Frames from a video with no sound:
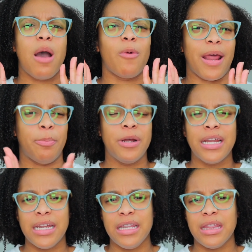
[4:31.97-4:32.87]
when I put
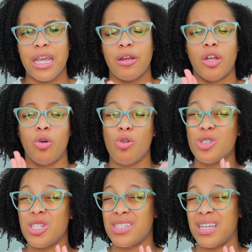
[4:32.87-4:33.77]
it in there, it
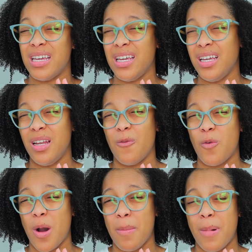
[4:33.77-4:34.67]
holds its heat
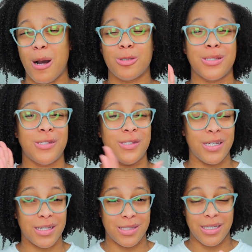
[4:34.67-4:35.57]
for about
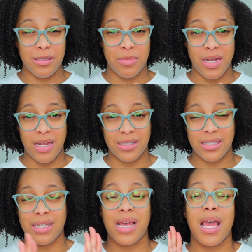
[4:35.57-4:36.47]
16 minutes.